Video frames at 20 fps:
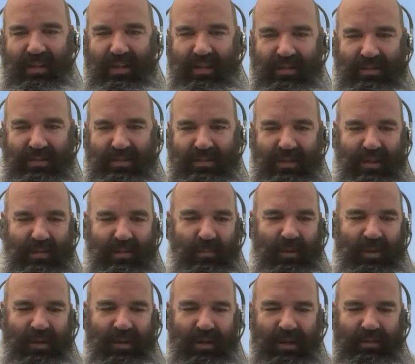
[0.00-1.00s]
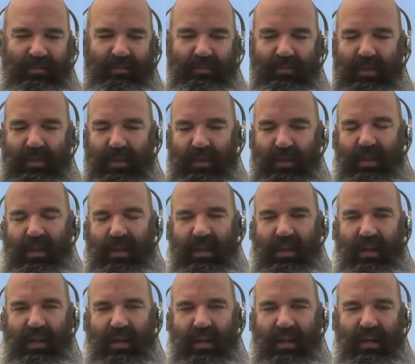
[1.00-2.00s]
as time went on.
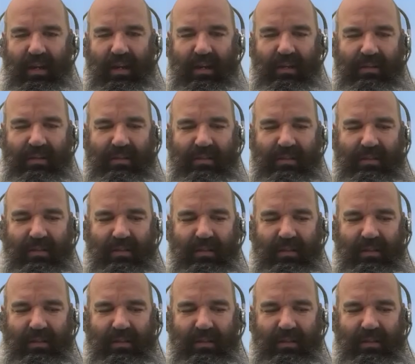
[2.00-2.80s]
And